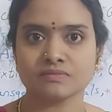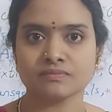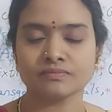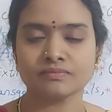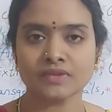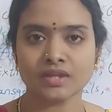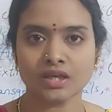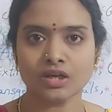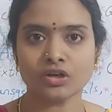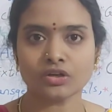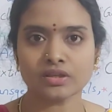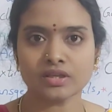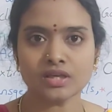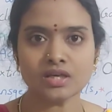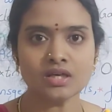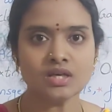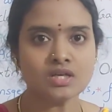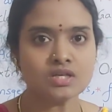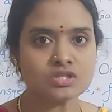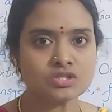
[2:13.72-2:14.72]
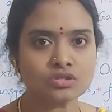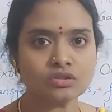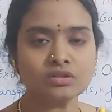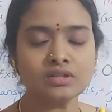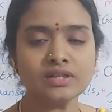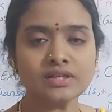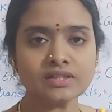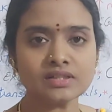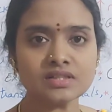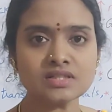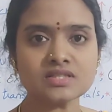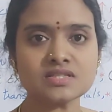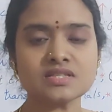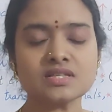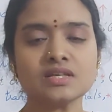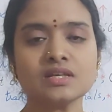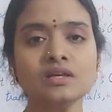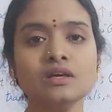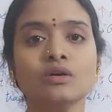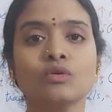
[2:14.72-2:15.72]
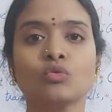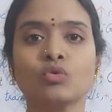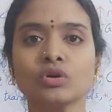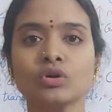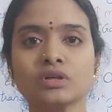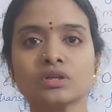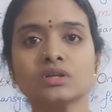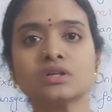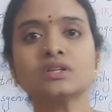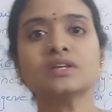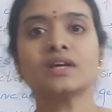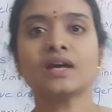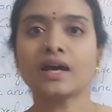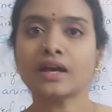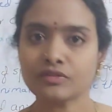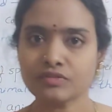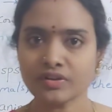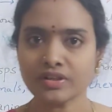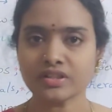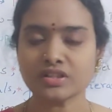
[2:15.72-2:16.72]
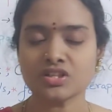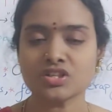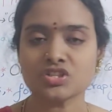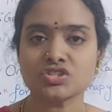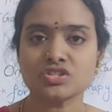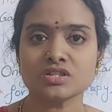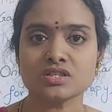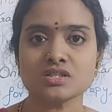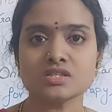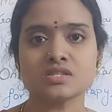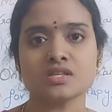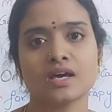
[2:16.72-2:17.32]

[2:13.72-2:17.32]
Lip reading: Okay, so let us see what are the advantages